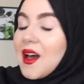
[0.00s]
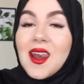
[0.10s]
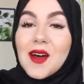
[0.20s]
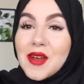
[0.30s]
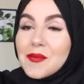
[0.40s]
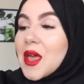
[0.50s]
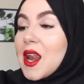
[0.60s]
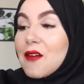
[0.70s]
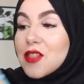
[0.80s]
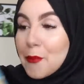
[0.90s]
I love it. I
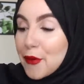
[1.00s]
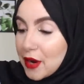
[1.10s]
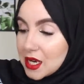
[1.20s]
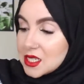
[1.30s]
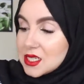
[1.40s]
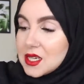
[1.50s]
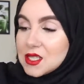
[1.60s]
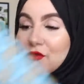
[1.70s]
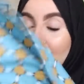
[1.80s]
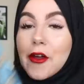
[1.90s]
love the print.
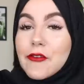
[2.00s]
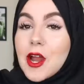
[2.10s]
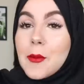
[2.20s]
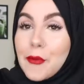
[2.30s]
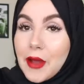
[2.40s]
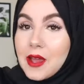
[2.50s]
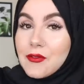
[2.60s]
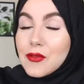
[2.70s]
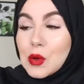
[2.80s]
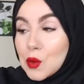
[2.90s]
It's very, very
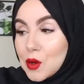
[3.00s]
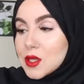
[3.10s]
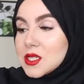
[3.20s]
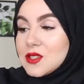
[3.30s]
brave, of course.